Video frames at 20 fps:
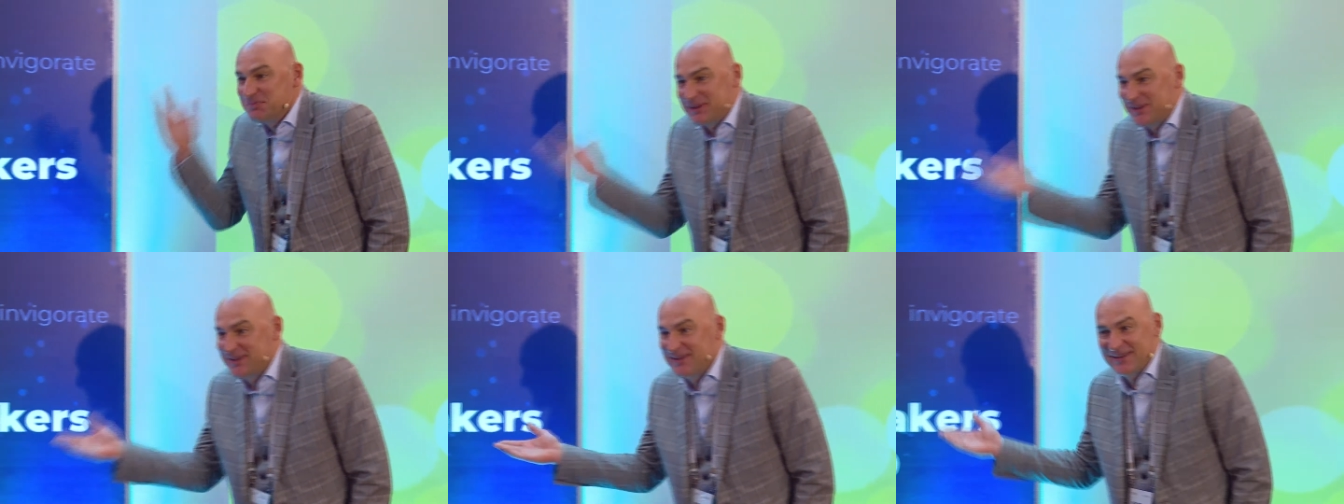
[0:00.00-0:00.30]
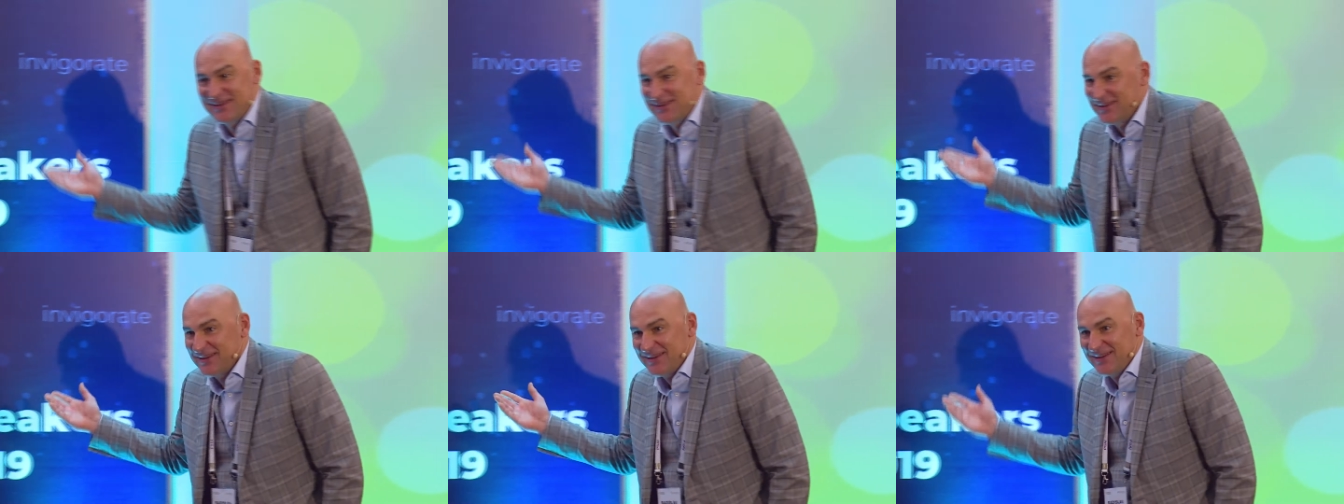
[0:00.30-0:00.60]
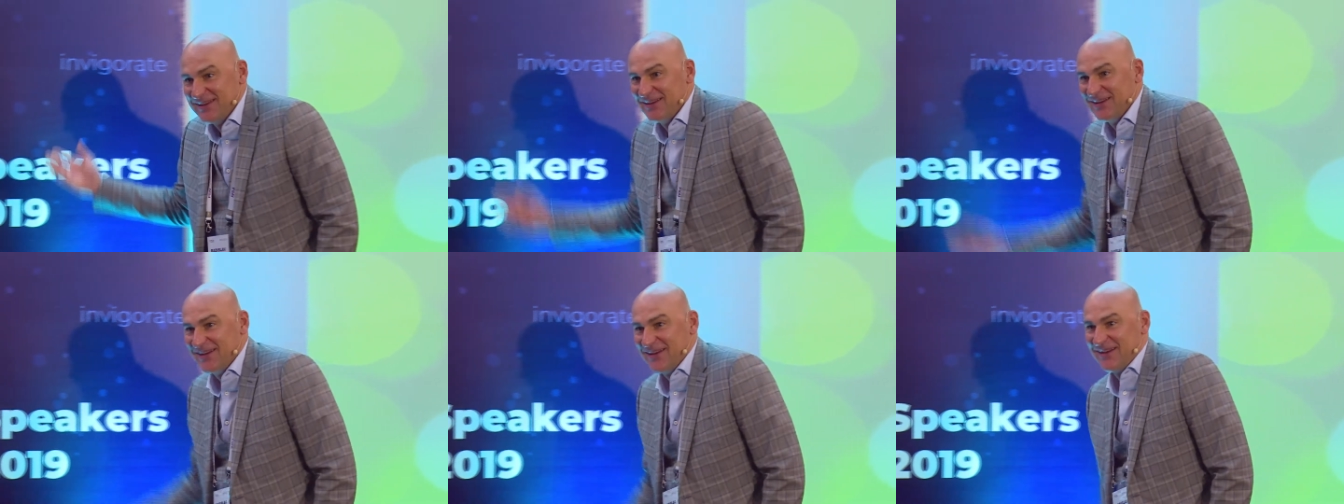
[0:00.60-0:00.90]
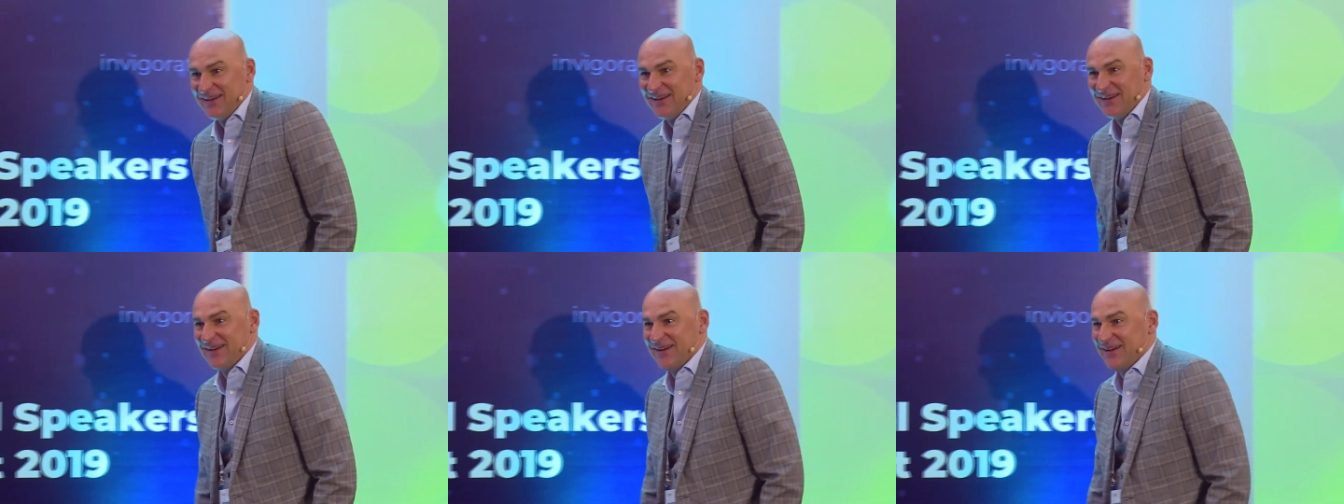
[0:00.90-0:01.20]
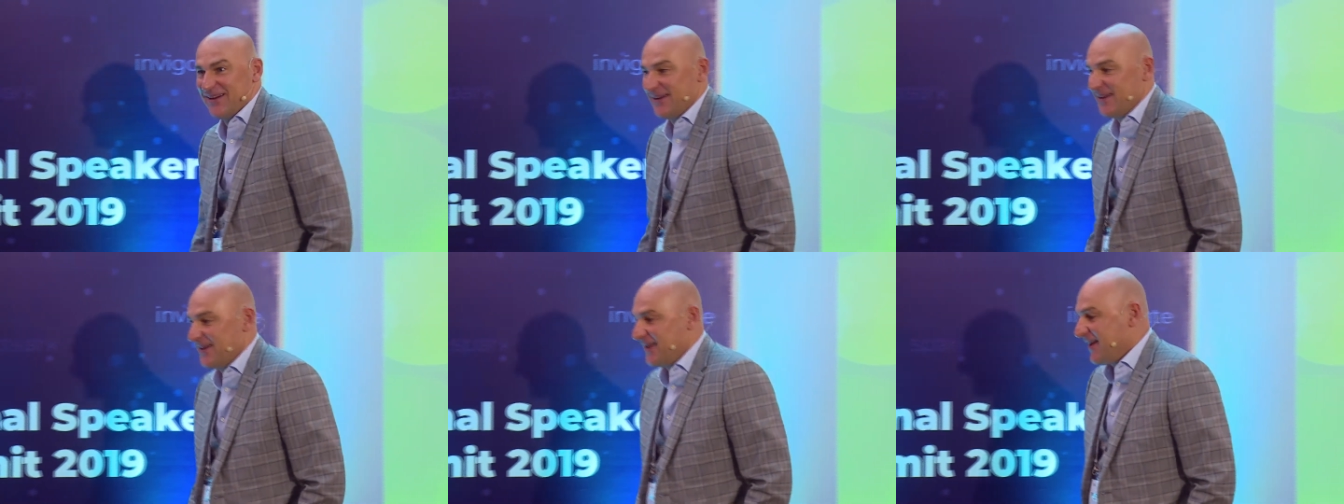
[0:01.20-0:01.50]

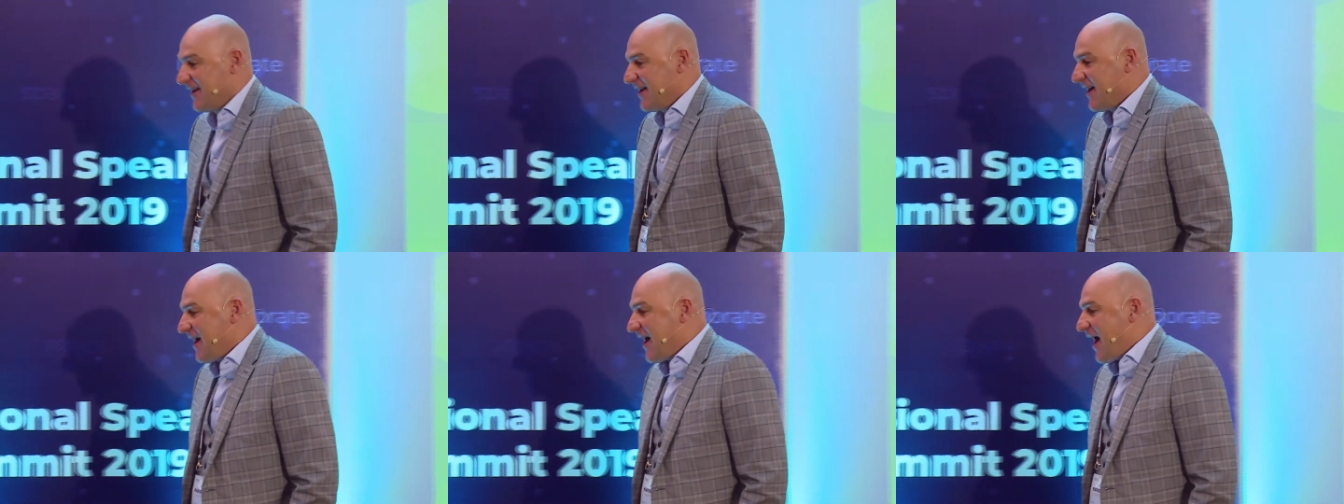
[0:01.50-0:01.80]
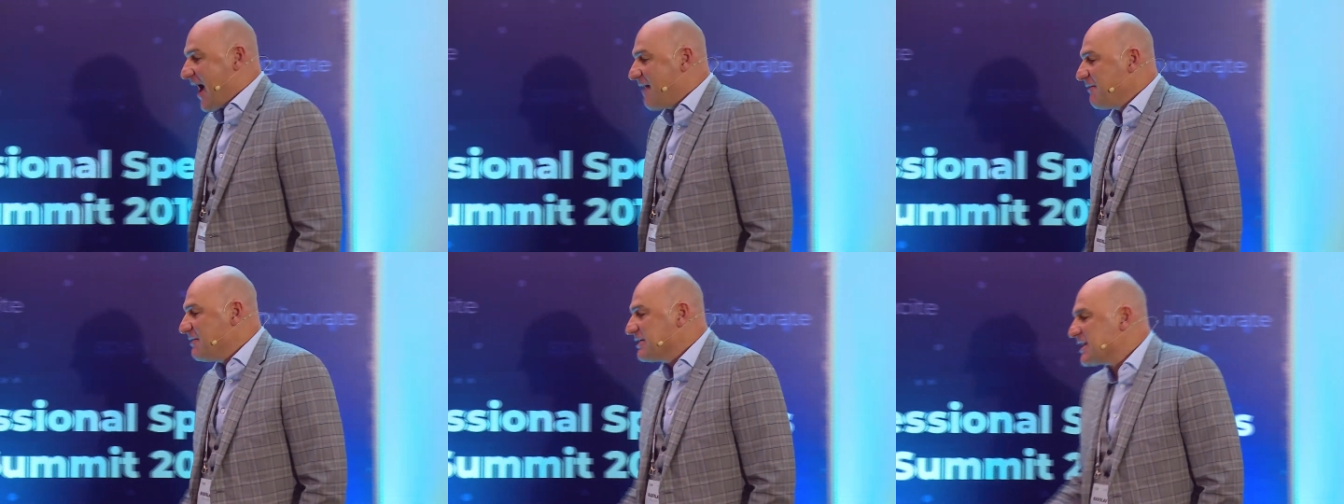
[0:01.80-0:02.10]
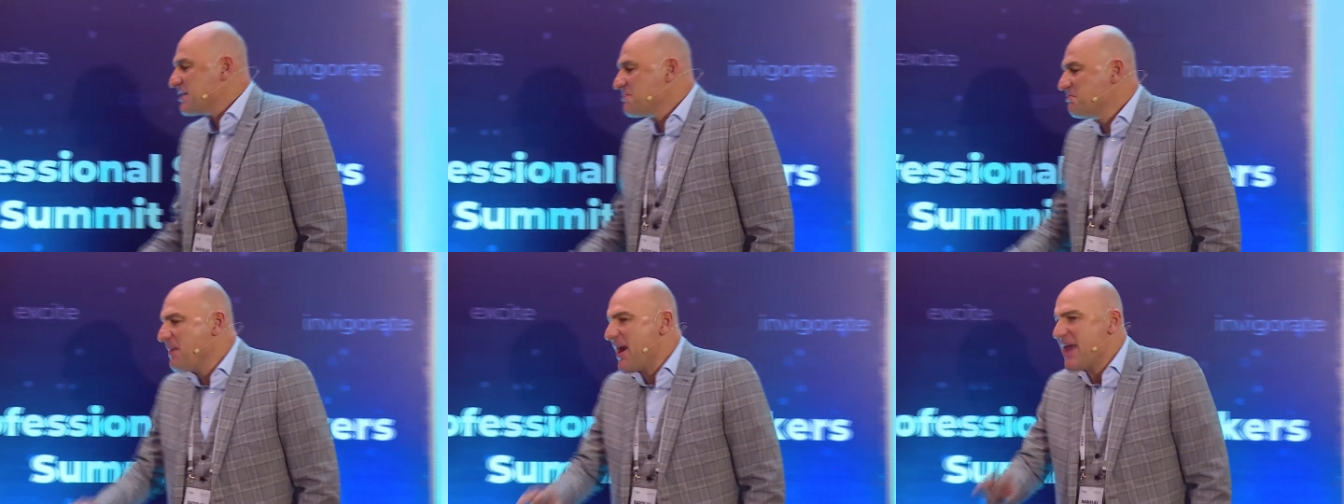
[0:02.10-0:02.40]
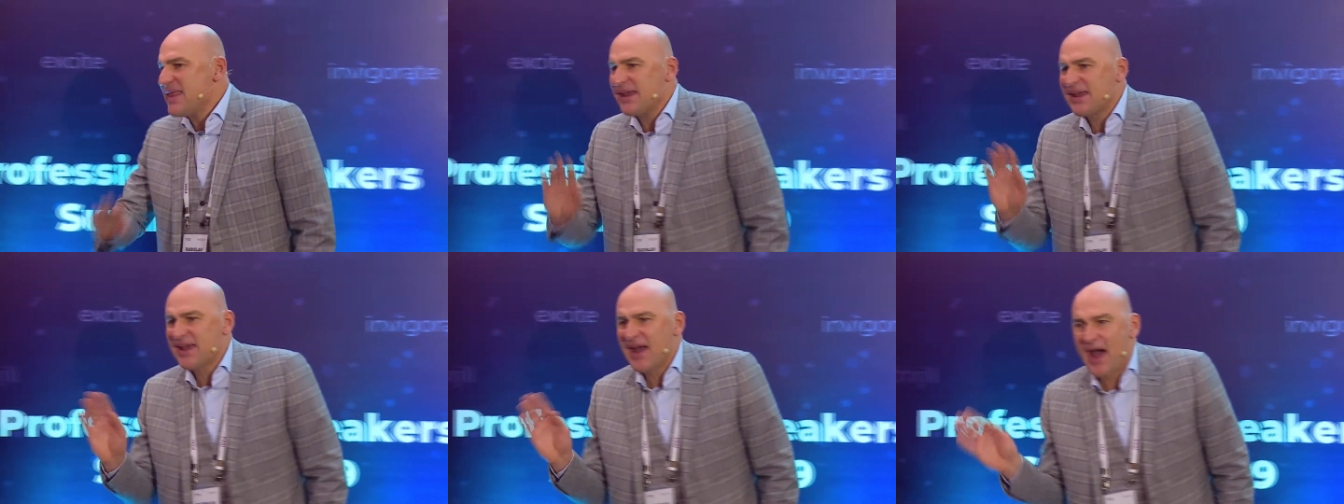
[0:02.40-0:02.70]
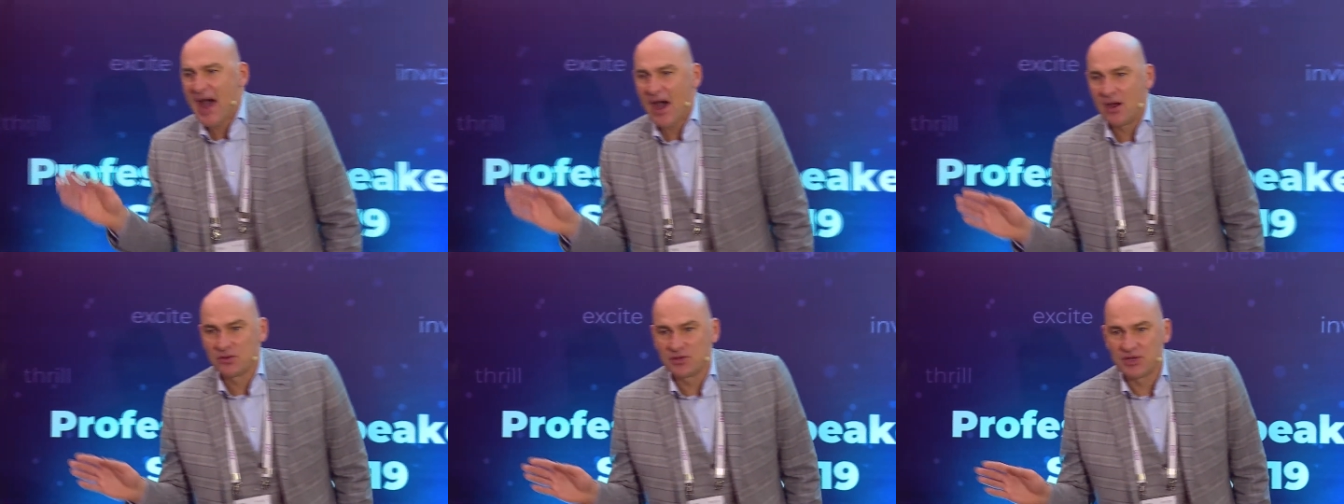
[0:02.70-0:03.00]
I visited many
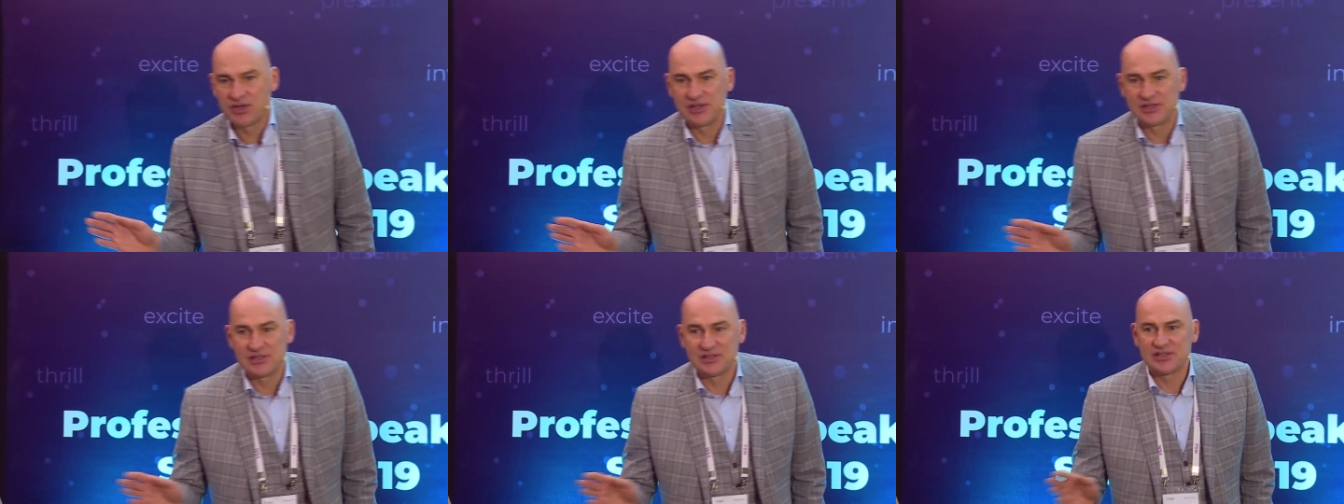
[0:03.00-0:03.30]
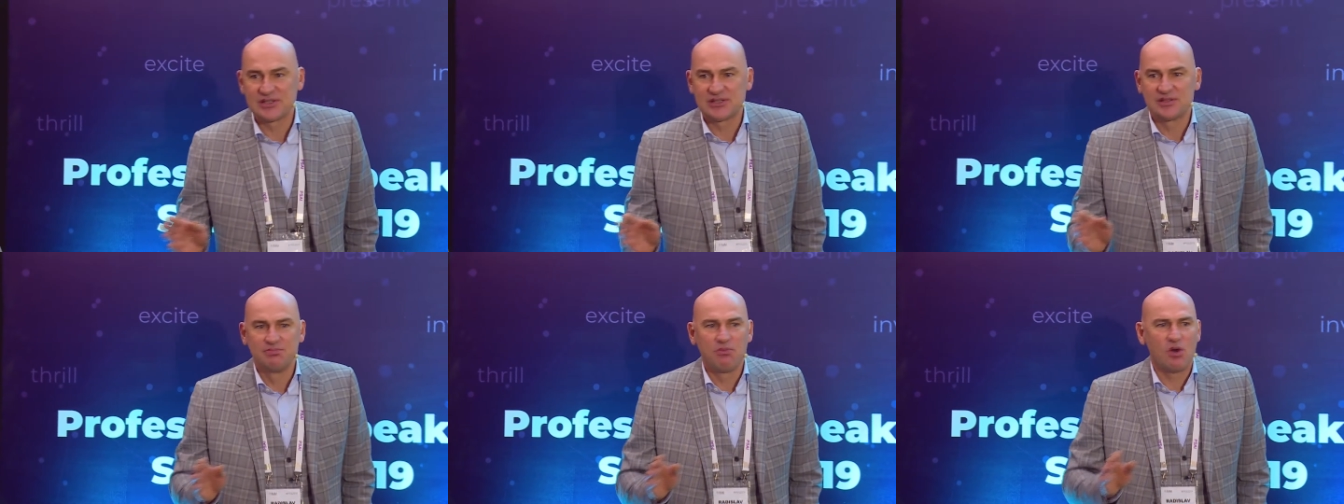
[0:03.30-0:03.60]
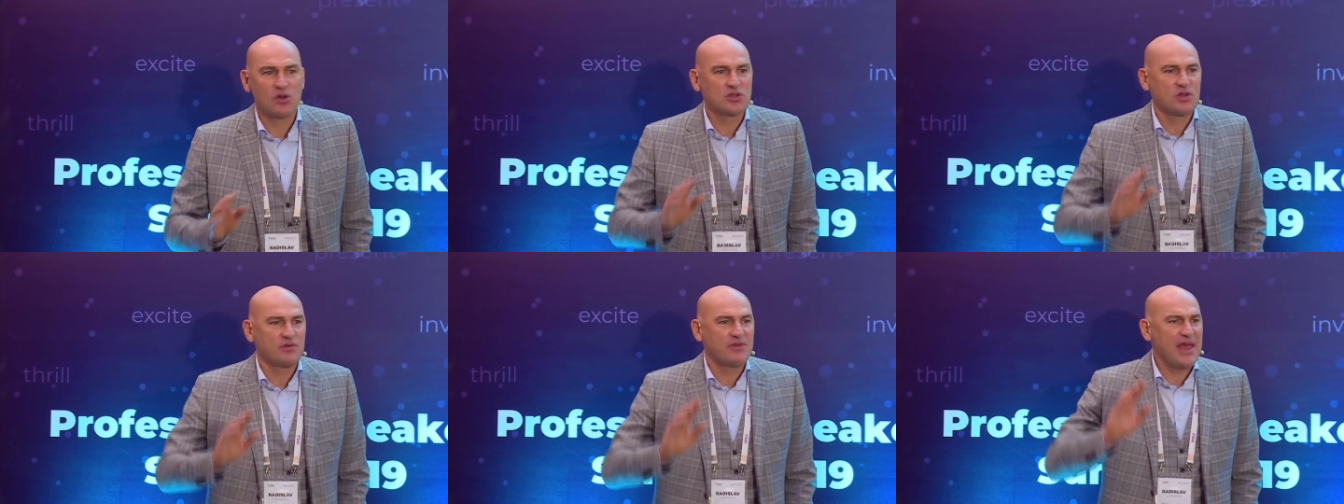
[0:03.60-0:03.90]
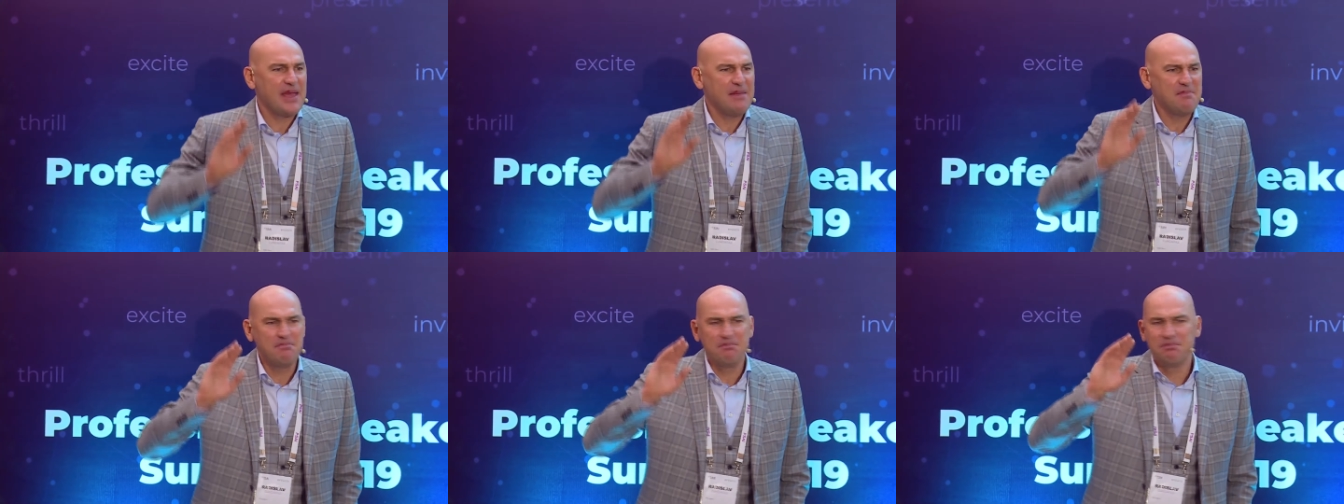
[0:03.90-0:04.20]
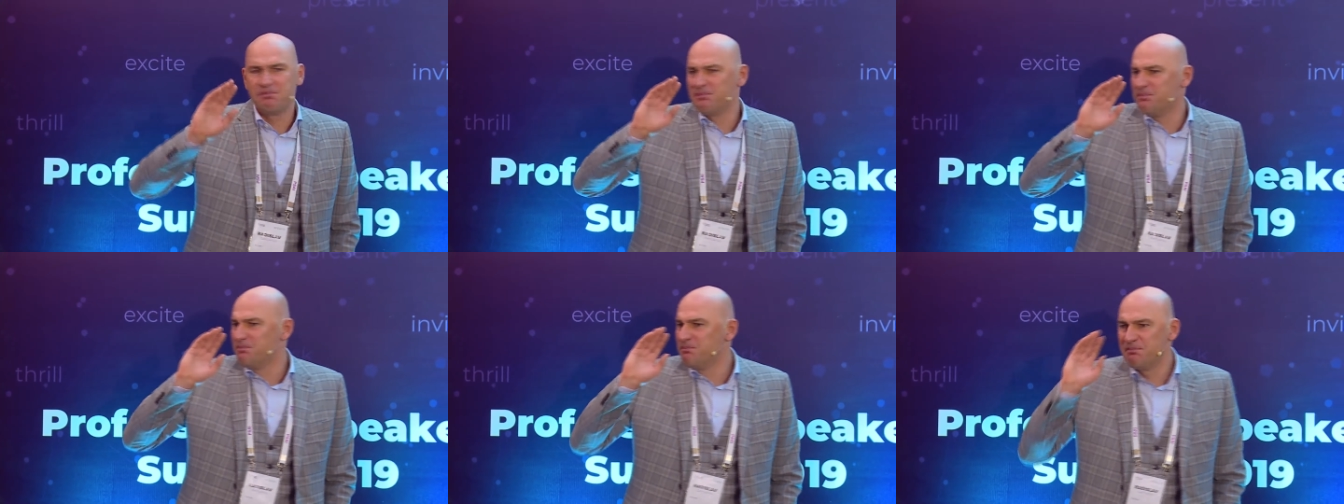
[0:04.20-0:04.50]
countries, most of
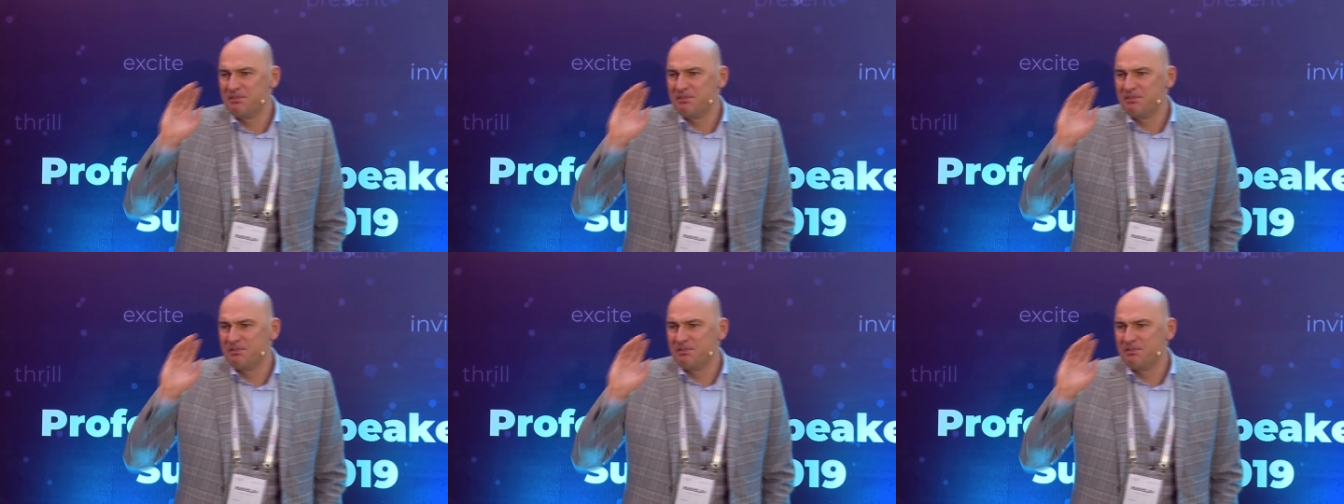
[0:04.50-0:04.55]
them